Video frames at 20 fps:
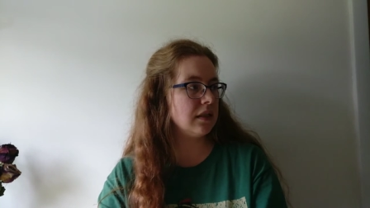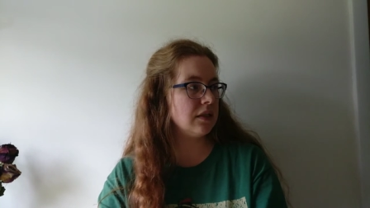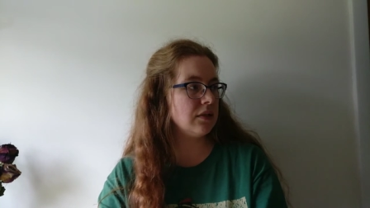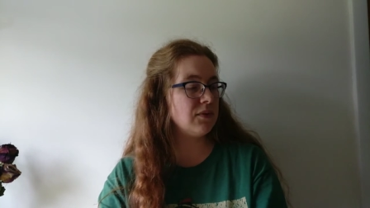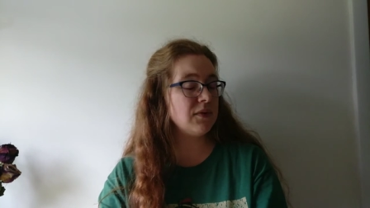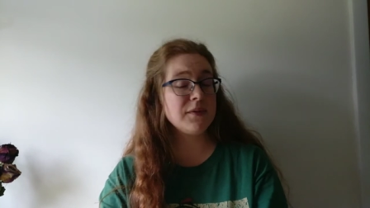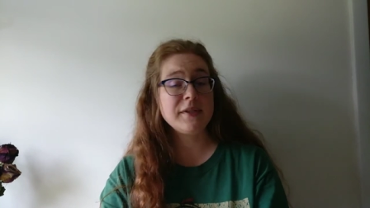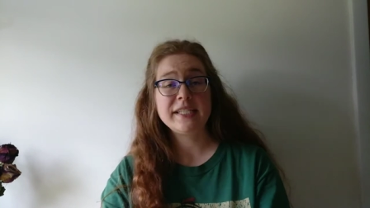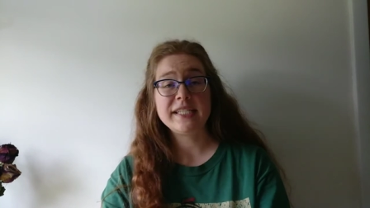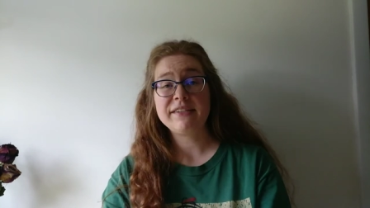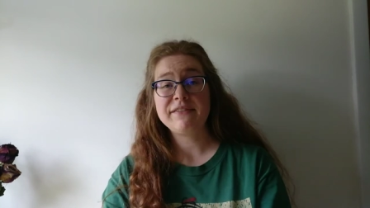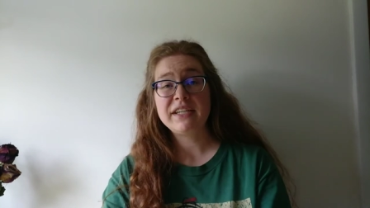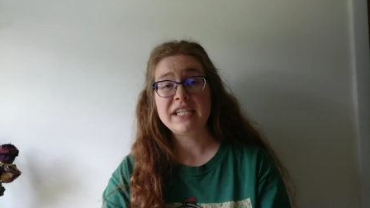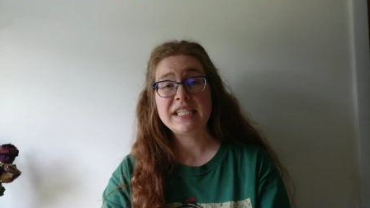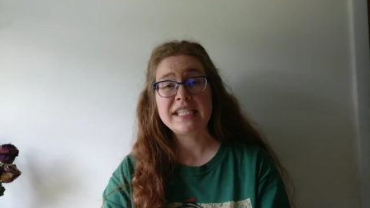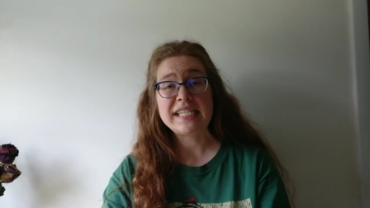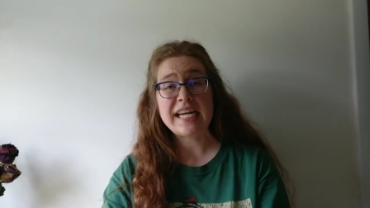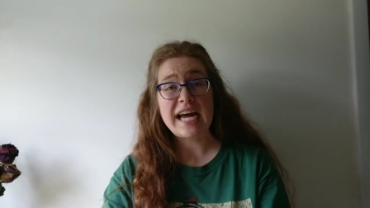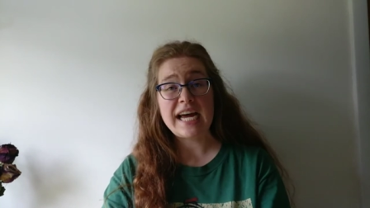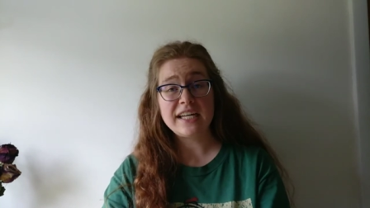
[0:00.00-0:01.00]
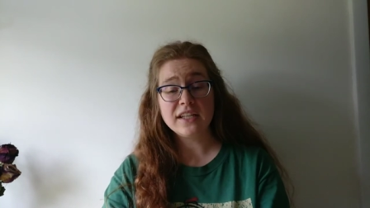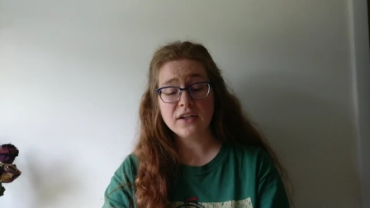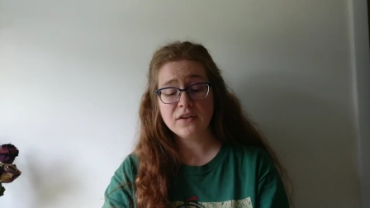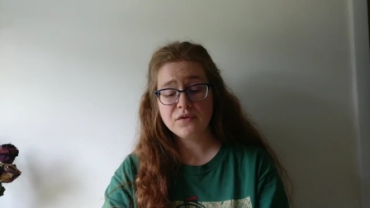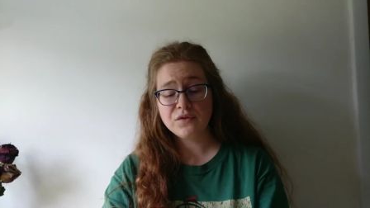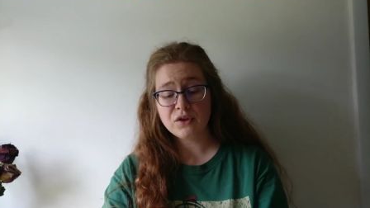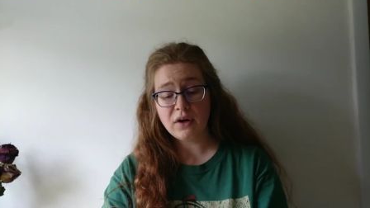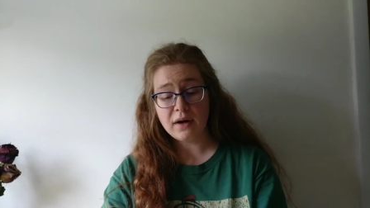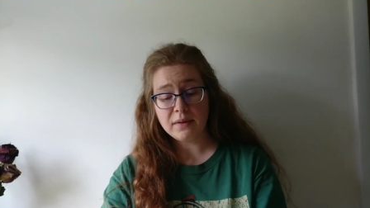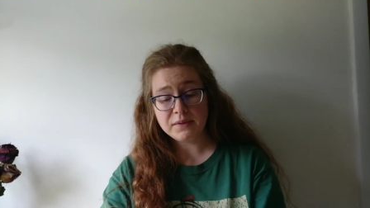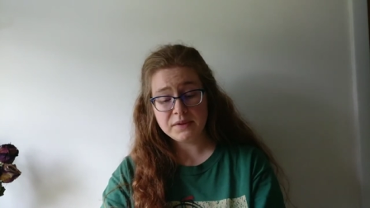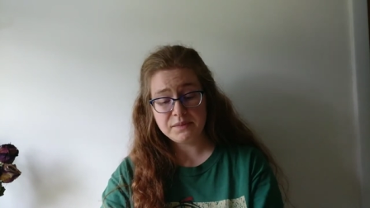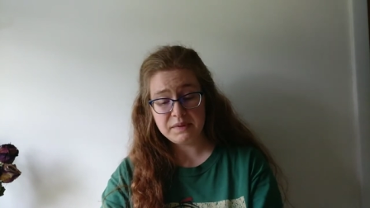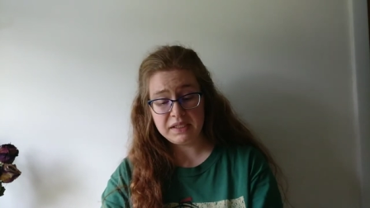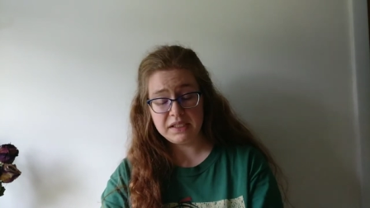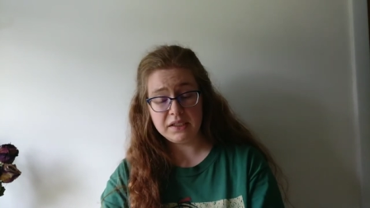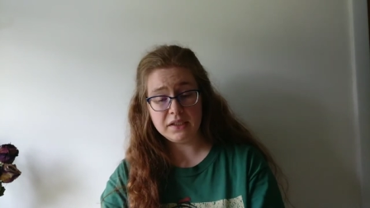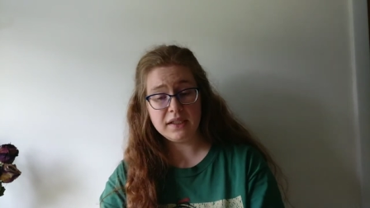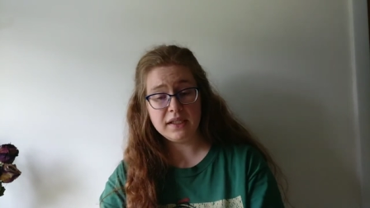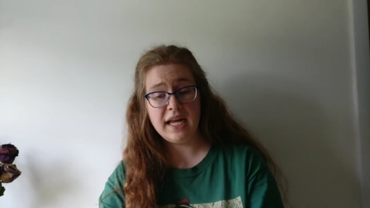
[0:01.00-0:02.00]
specific style of drop
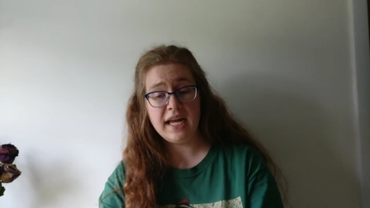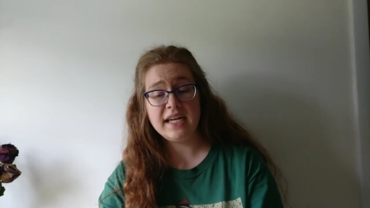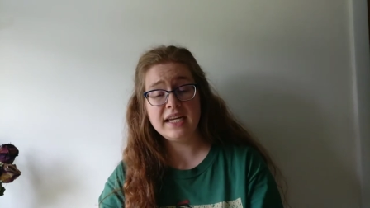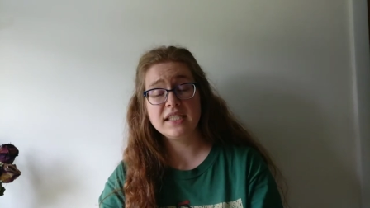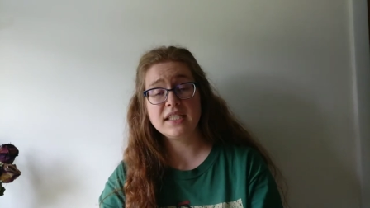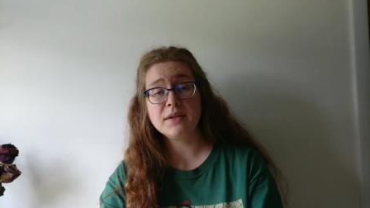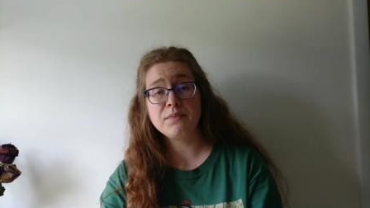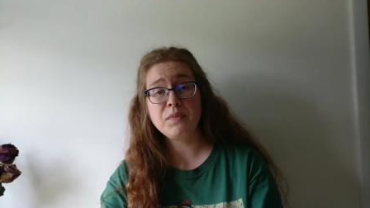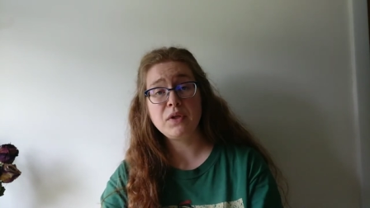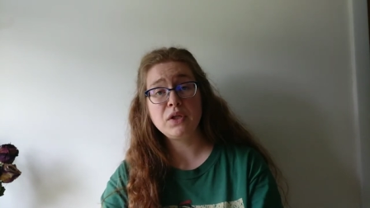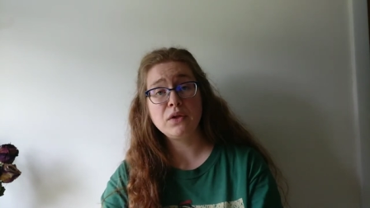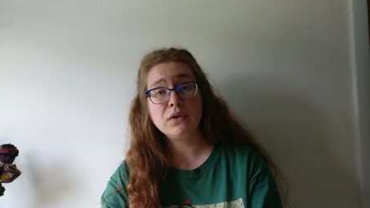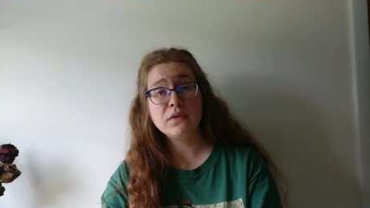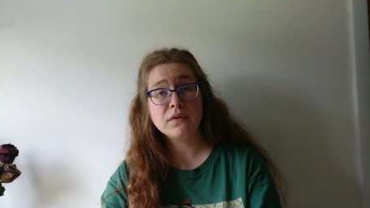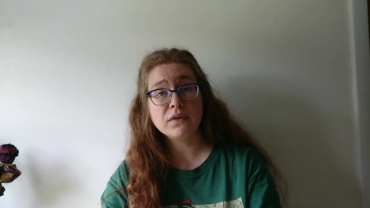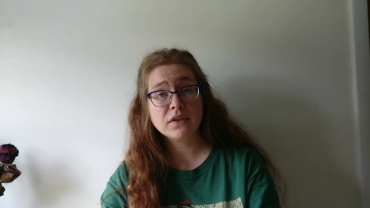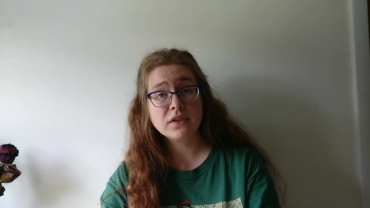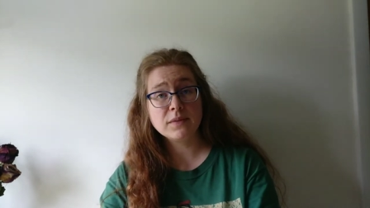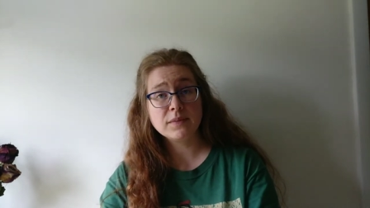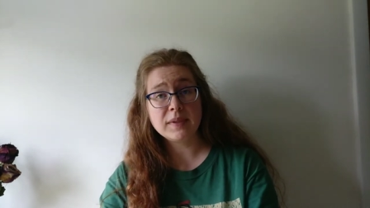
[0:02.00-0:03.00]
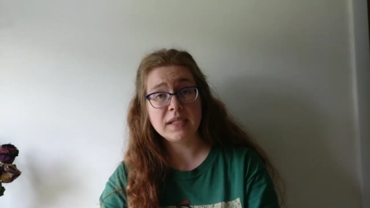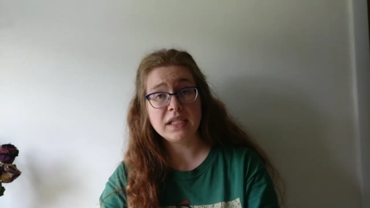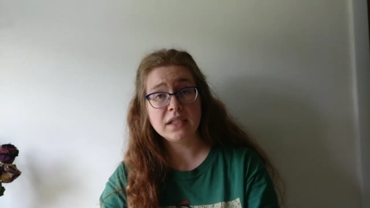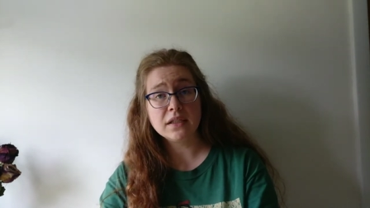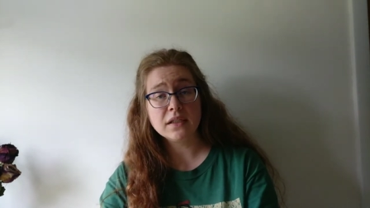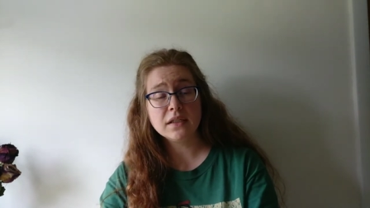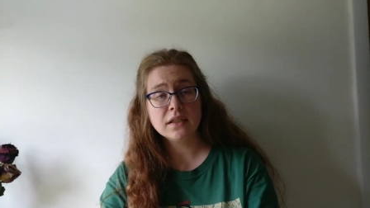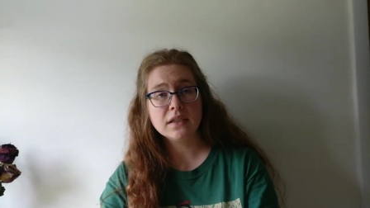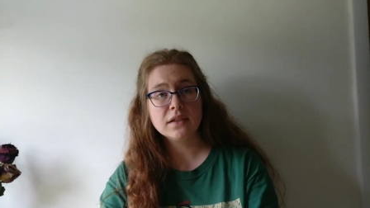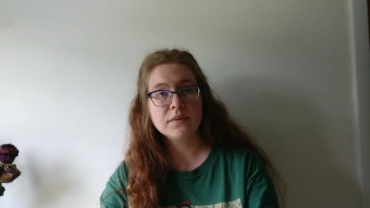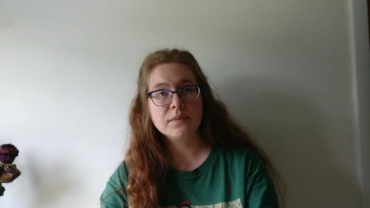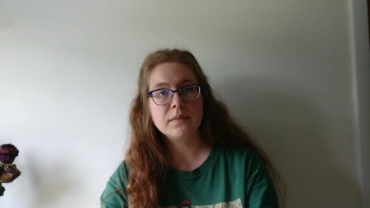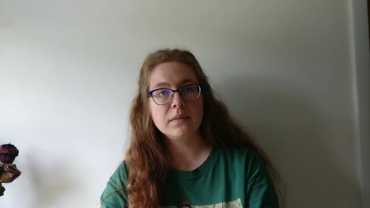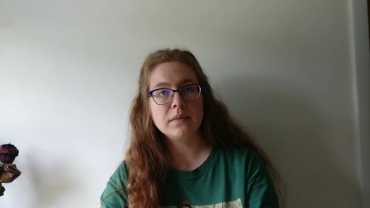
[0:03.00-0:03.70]
spindle, and it's a beautiful spindle.